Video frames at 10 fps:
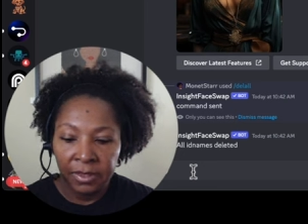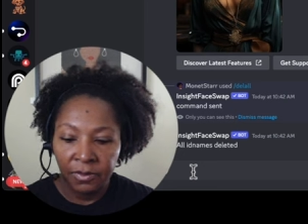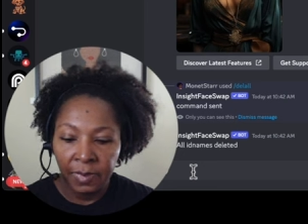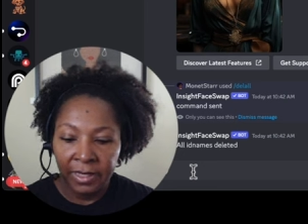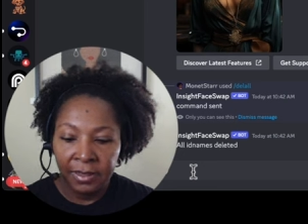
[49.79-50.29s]
of
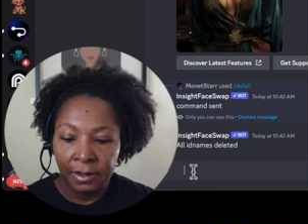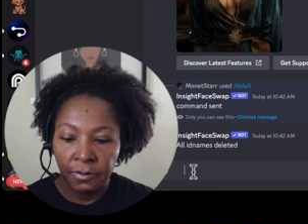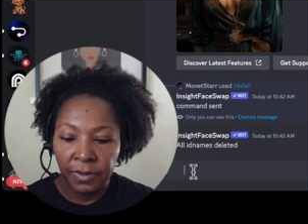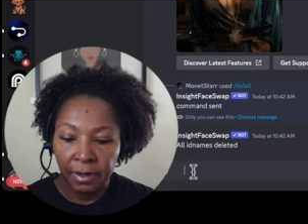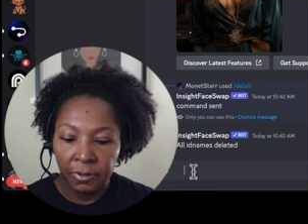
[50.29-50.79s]

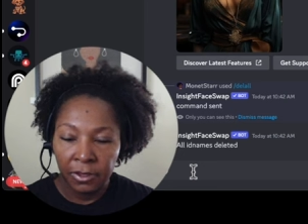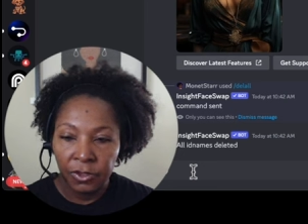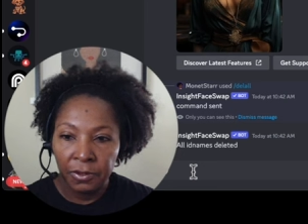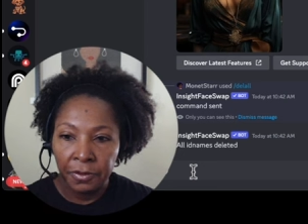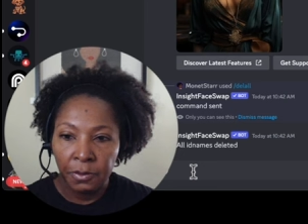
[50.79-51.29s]
myself, and I'm going to
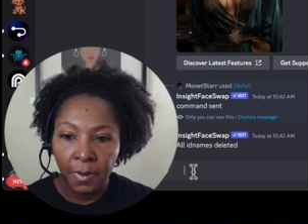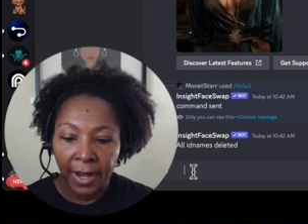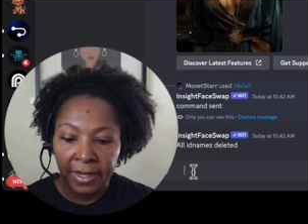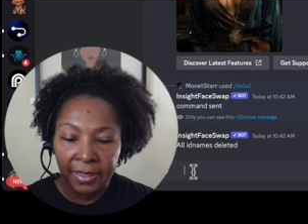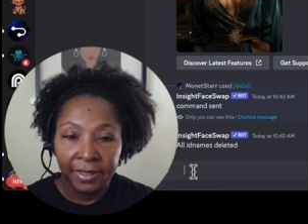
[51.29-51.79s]
show you why
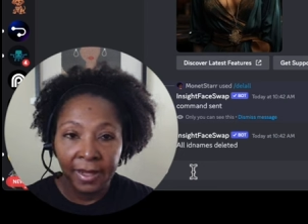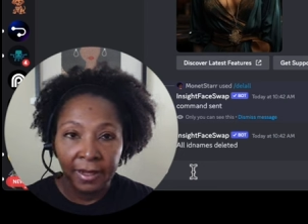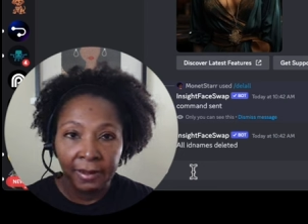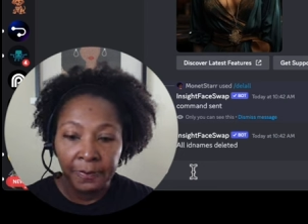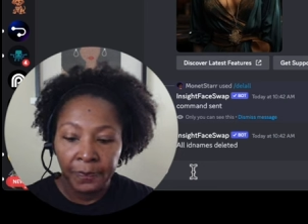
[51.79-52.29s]
in a
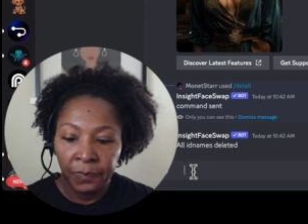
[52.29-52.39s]
second.